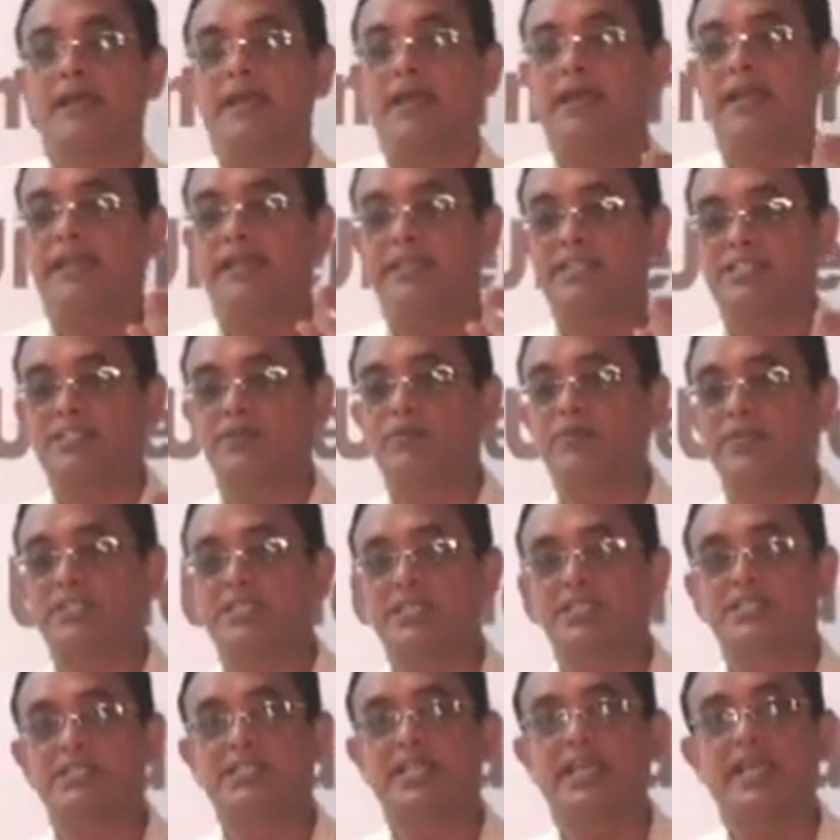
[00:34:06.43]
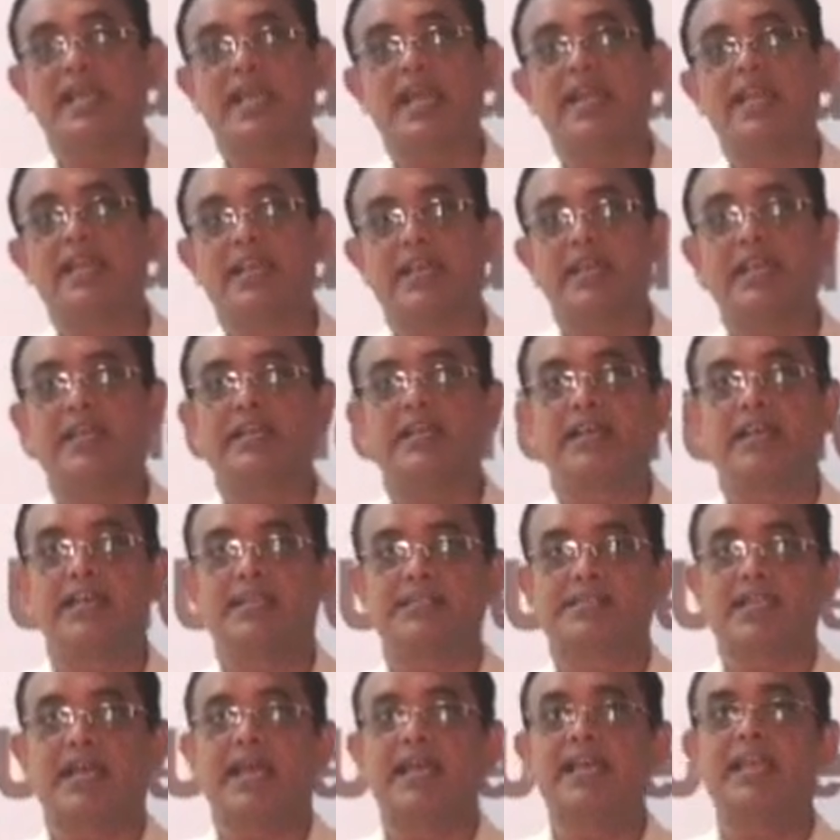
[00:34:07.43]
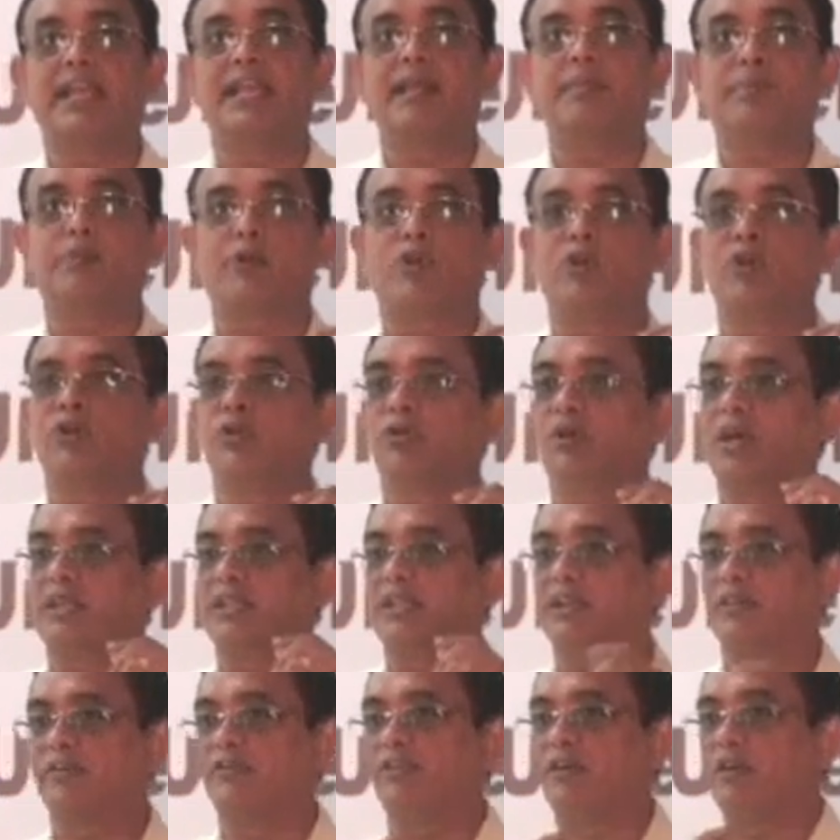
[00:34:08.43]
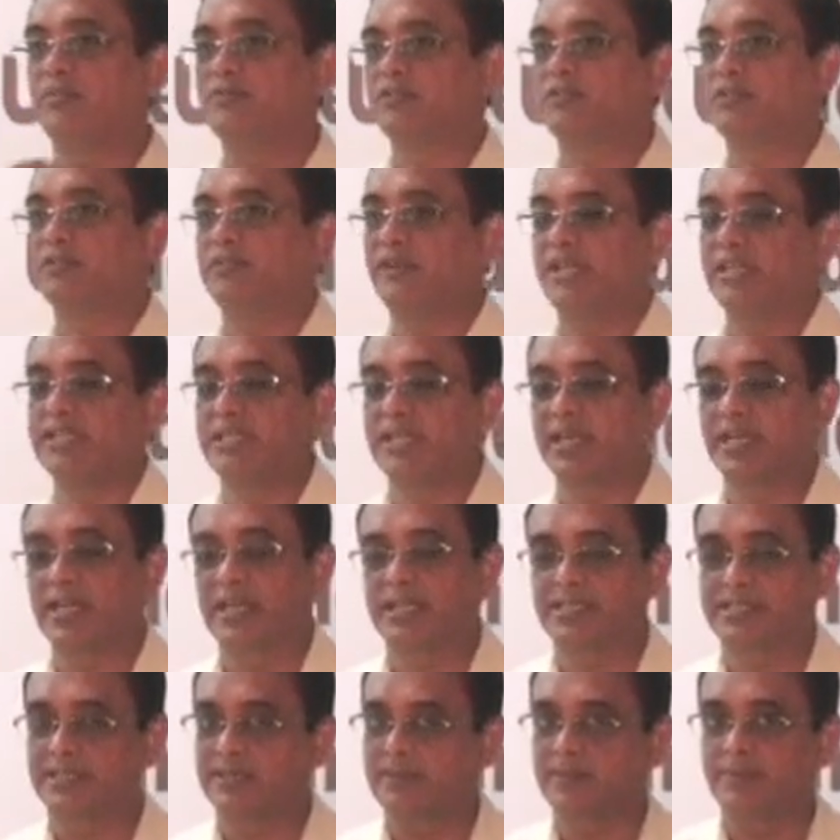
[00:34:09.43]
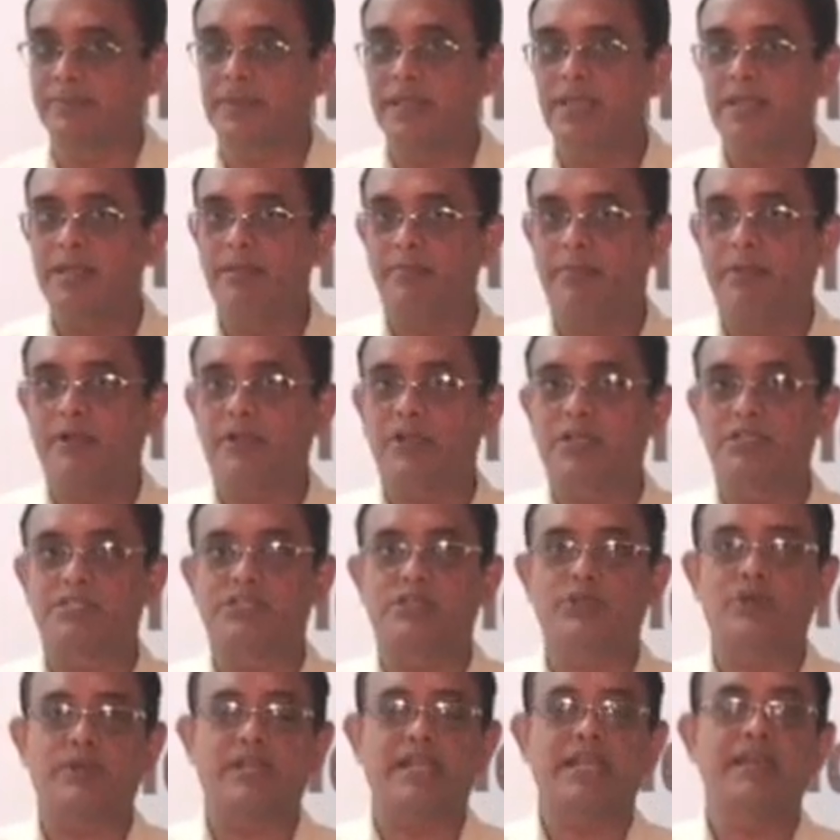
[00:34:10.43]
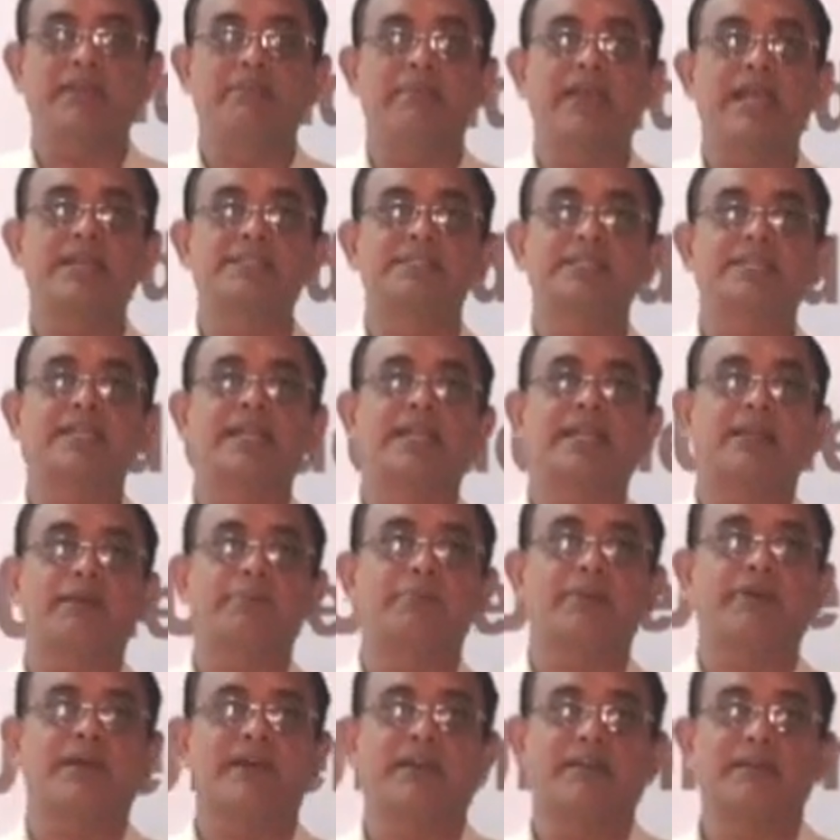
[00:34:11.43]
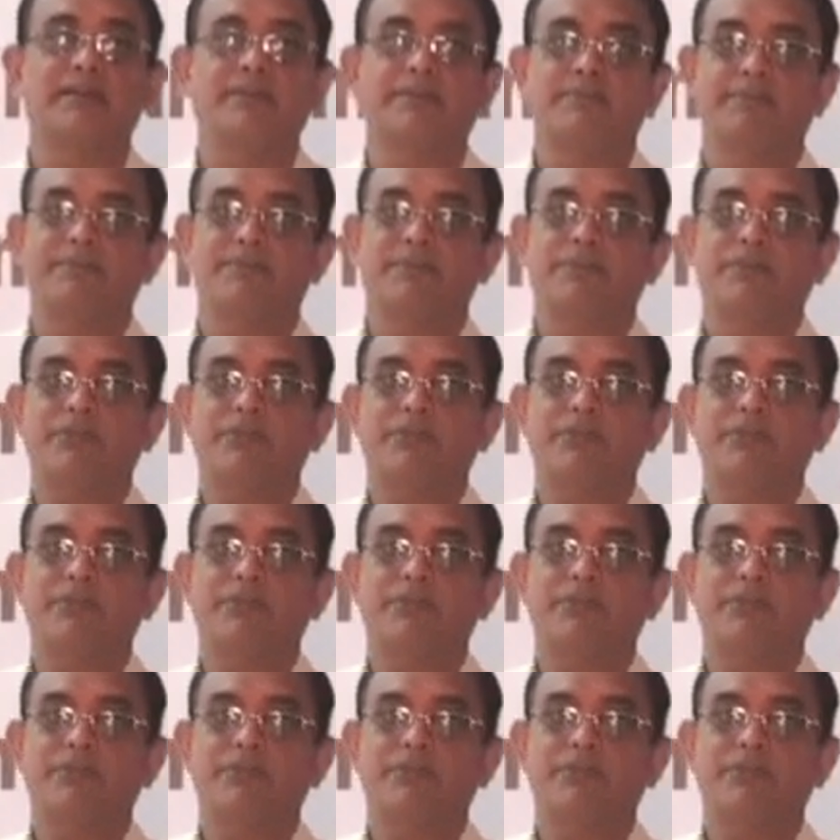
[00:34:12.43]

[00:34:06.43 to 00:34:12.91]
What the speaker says: A disc which is dehydrated is highly prone to other forms of degeneration, because you can imagine a rubber,